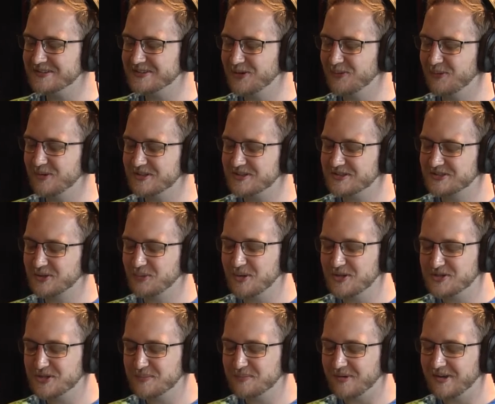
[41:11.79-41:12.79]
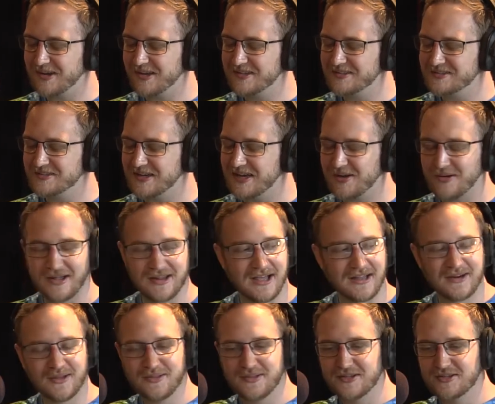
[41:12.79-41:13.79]
So, Make so what's your plans now? I, I,
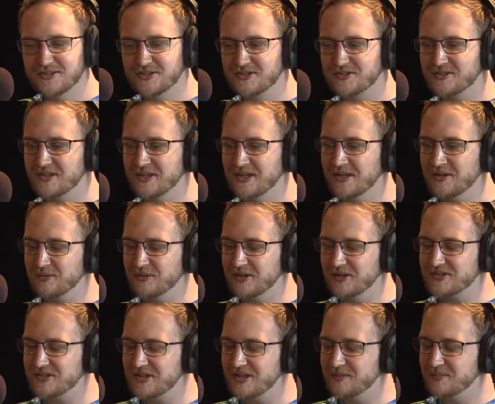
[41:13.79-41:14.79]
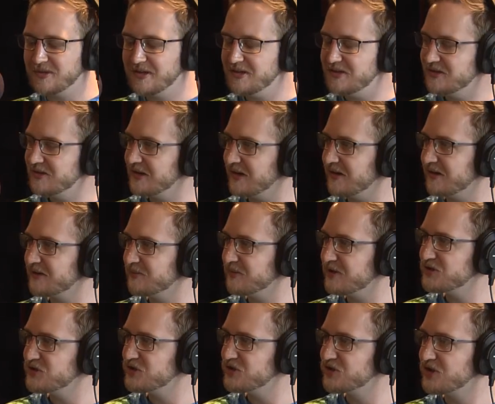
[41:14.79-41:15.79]
know that you just released the EP. Do you got like a
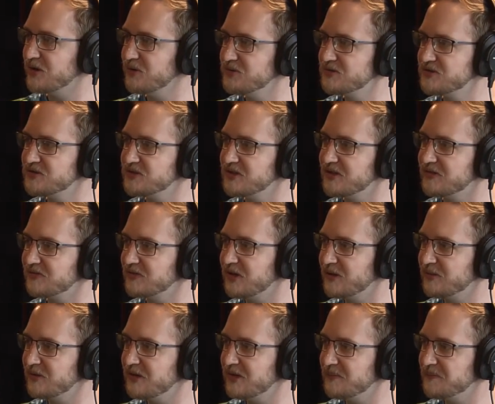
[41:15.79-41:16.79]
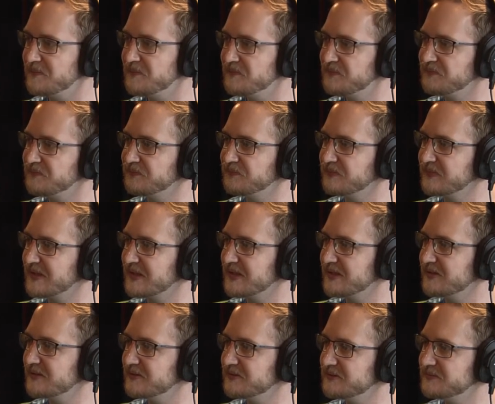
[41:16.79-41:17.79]
bunch of shows and stuff coming? Oh, uh, I, I, actually
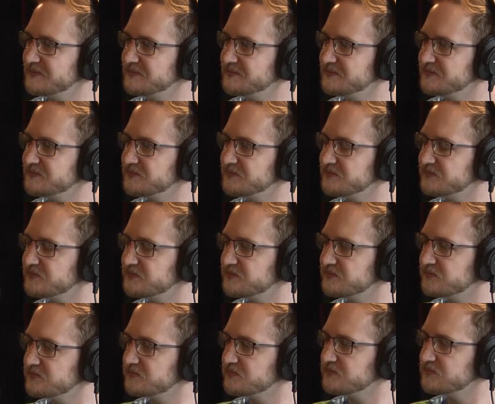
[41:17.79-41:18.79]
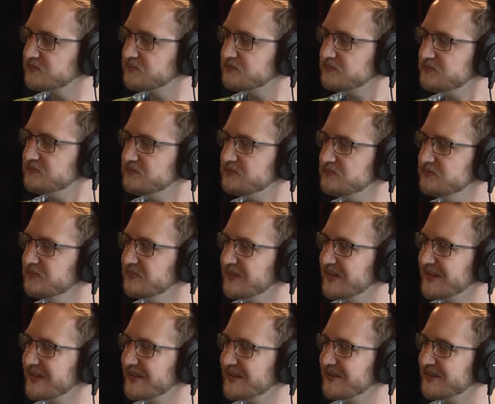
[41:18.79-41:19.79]
do have some shows lined up. We just had the release
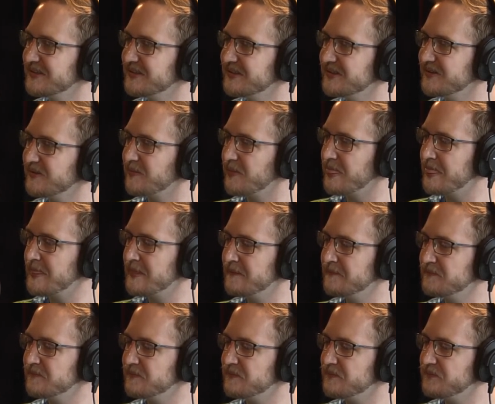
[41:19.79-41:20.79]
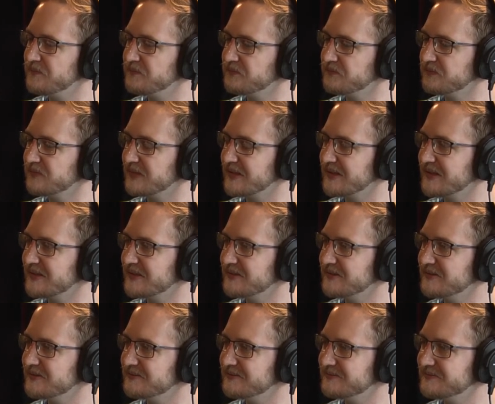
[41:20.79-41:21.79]
show uh, at the venue in Morehead,
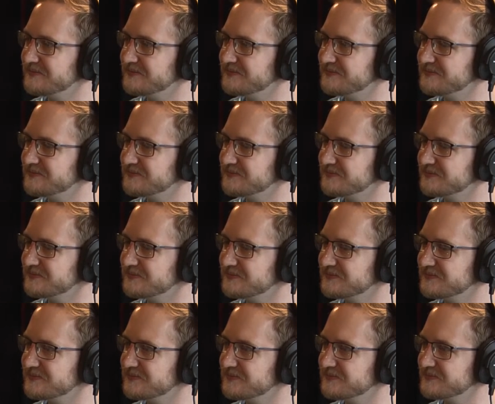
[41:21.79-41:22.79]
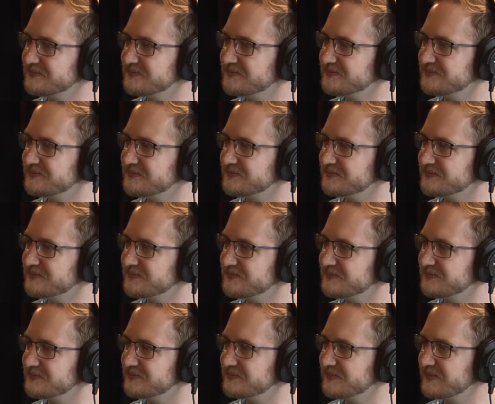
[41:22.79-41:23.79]
which was awesome.
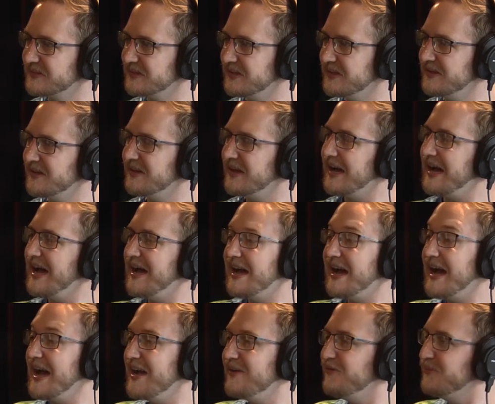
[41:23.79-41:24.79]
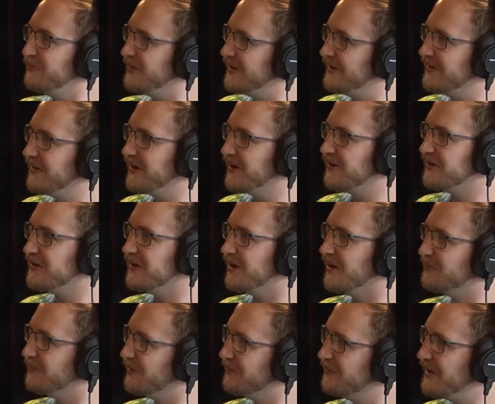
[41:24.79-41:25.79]
it was. I, it was I haven't been out. there
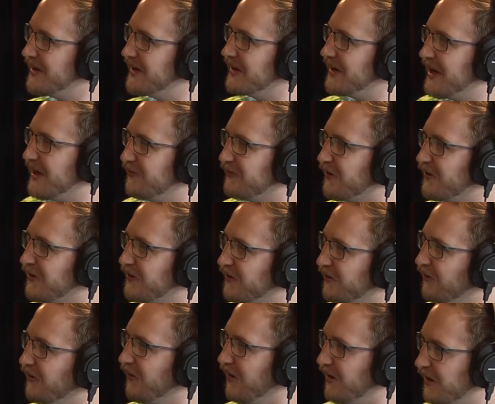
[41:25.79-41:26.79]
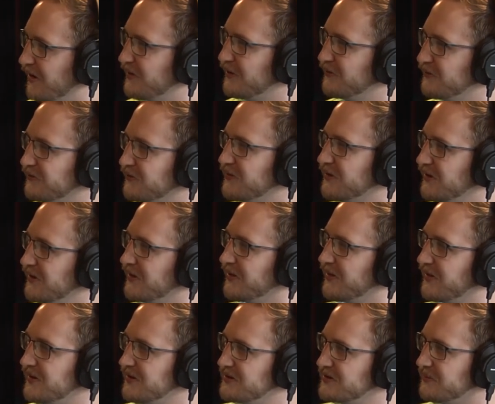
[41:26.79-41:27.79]
yet, but man, I've heard a lot of good
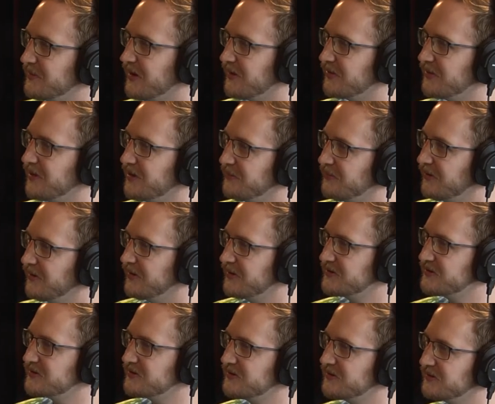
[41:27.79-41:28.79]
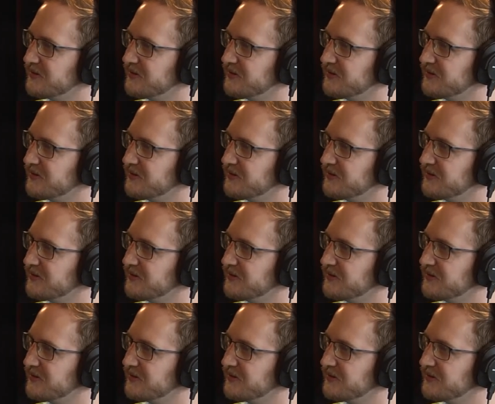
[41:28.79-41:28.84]
things about. They have.